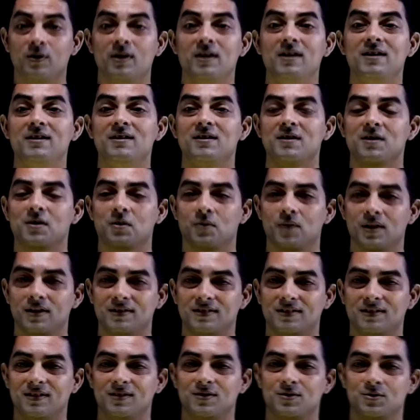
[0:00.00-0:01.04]
linear
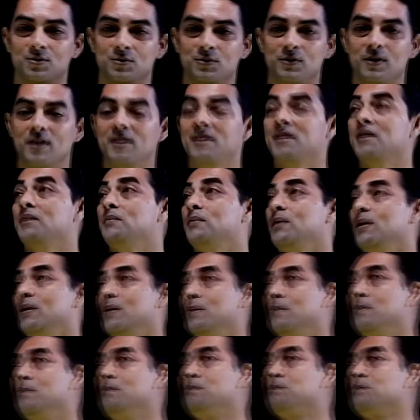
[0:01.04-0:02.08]
equation in two variable.